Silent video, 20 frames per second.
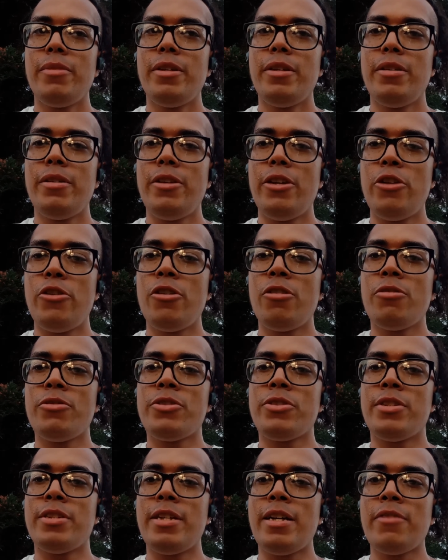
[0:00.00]
you know, it's
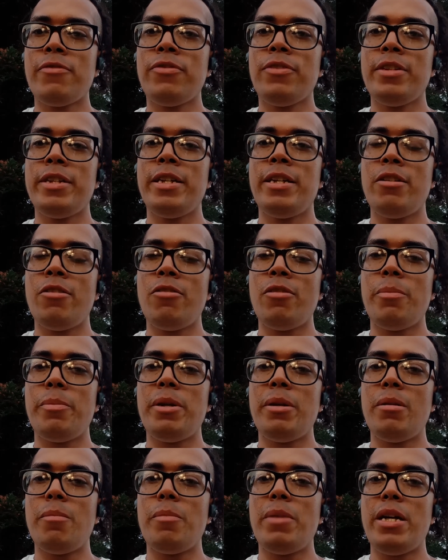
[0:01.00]
definitely going to
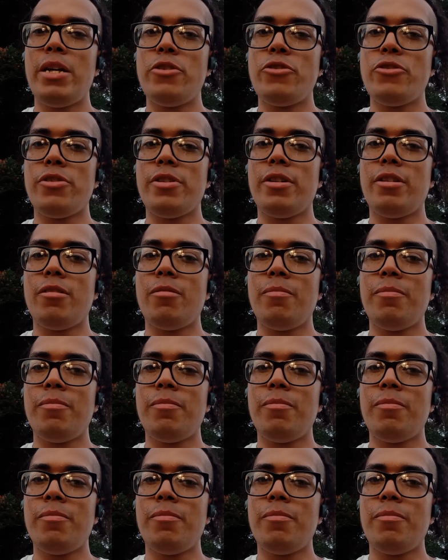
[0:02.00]
be a major help.